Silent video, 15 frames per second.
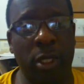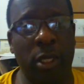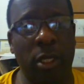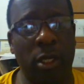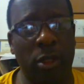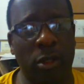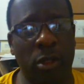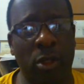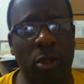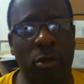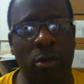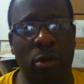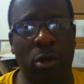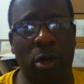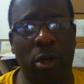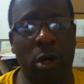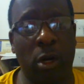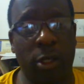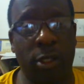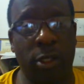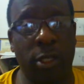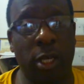in the
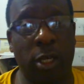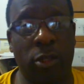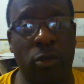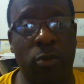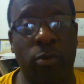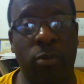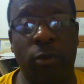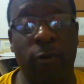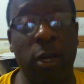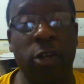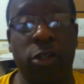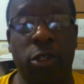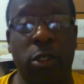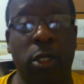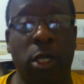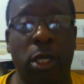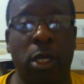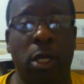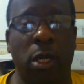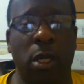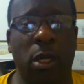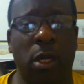architecture profession.
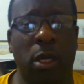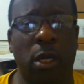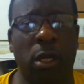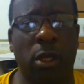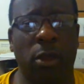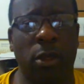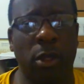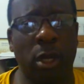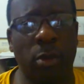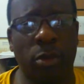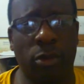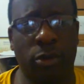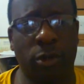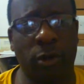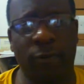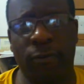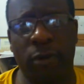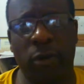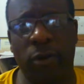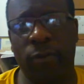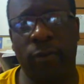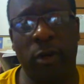The numbers are
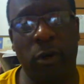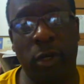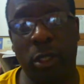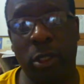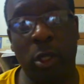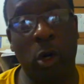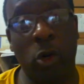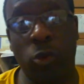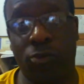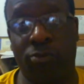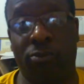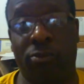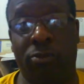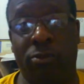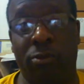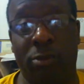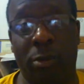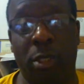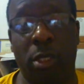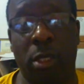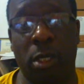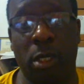very, very low.
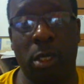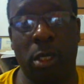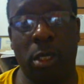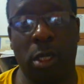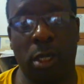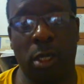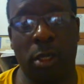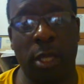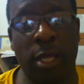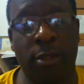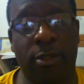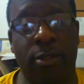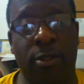And that